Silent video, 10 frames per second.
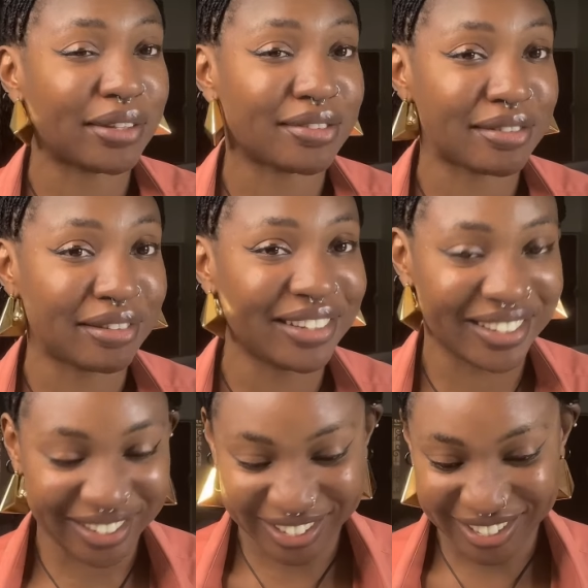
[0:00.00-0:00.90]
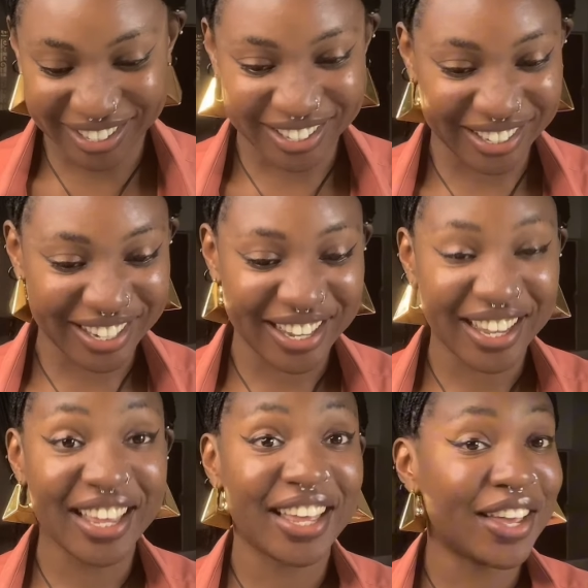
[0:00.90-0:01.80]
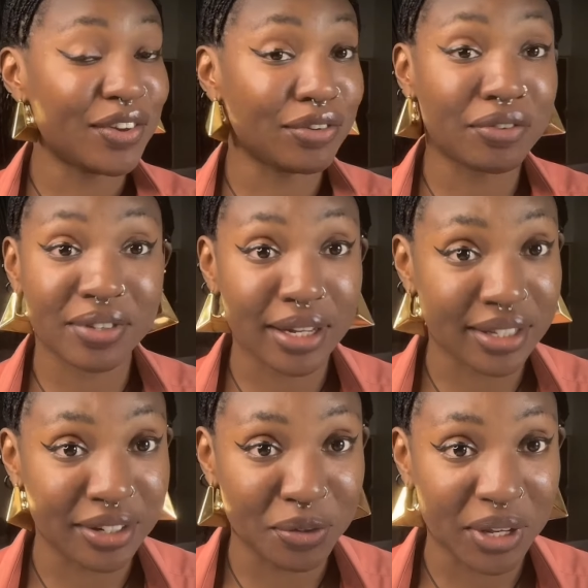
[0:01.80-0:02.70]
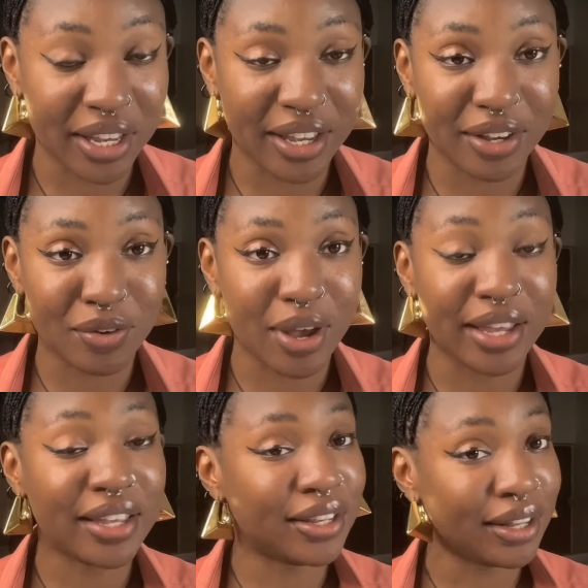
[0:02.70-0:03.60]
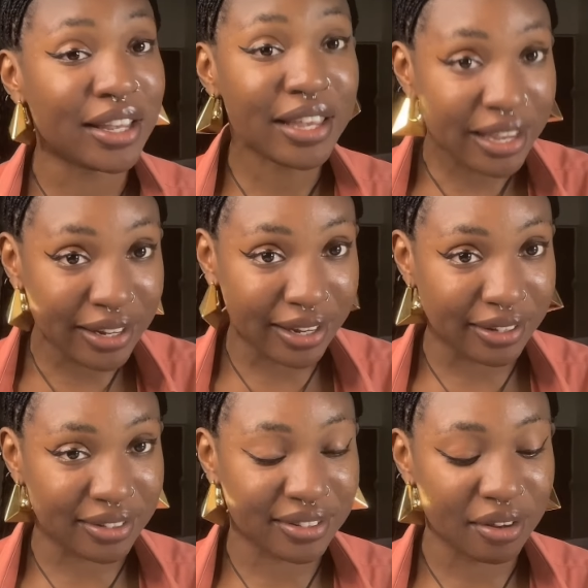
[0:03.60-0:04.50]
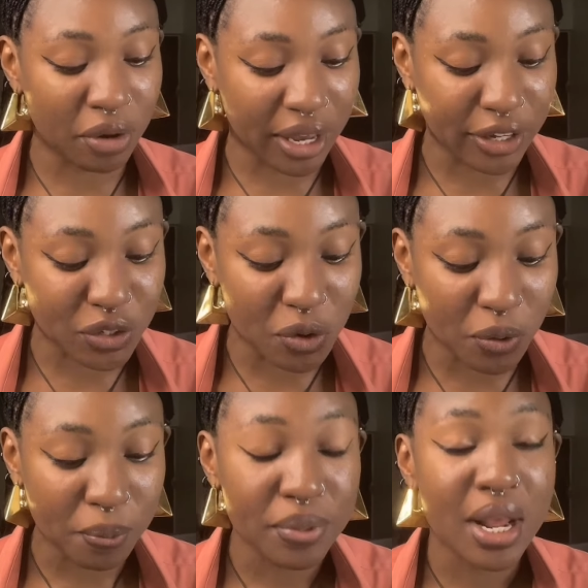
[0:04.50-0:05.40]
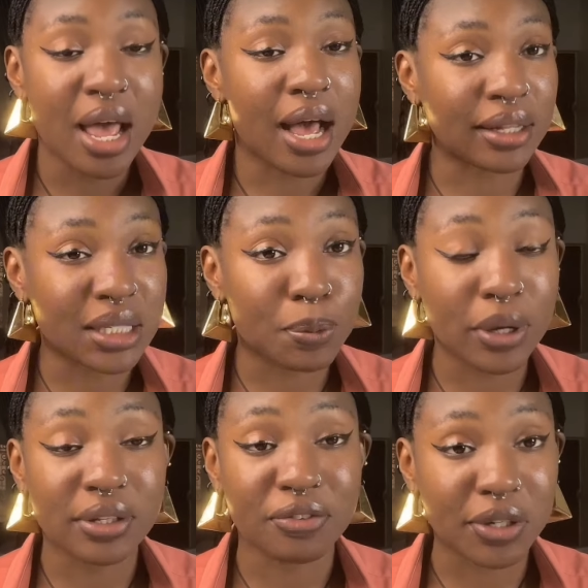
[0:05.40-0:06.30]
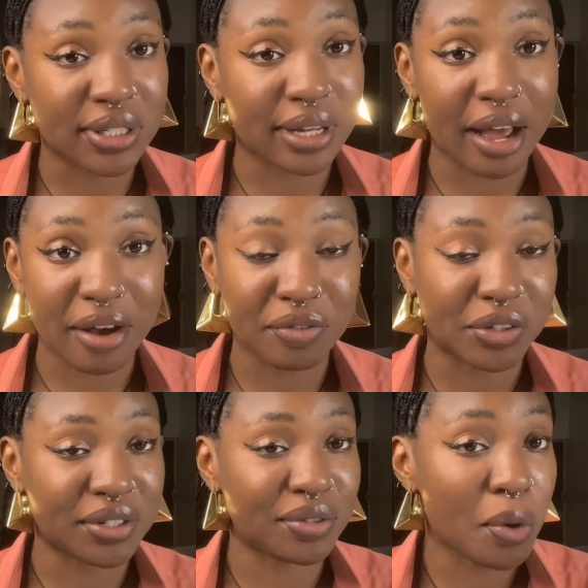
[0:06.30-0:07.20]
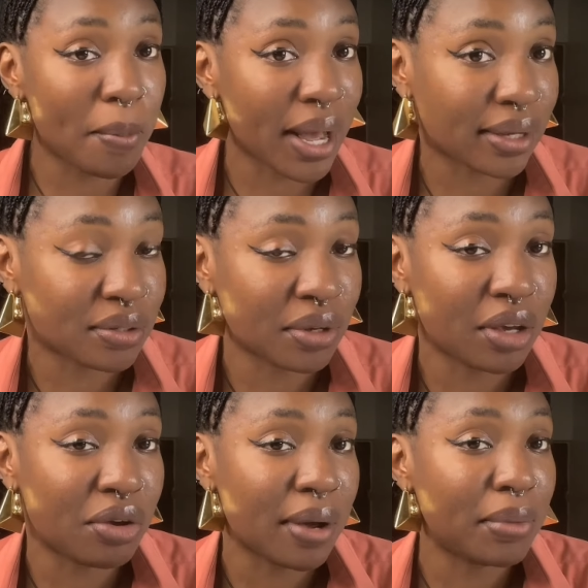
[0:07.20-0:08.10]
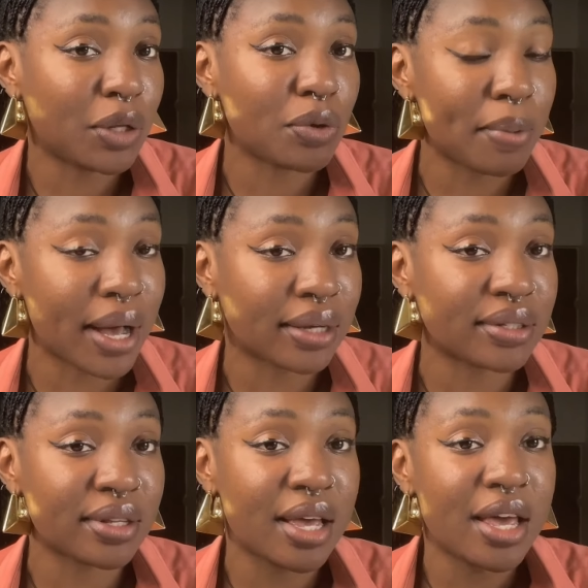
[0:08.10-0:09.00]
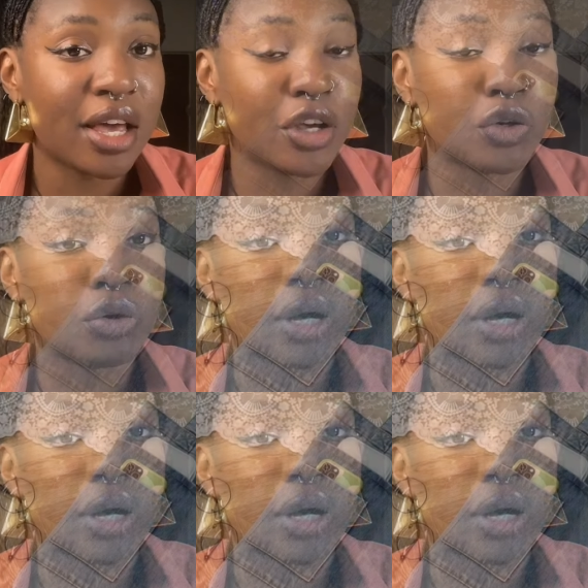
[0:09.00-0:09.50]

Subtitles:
person. You've started, okay, you are in it. Okay, so at this point the first thing I have is toe bags. Okay, you can make toe bags, you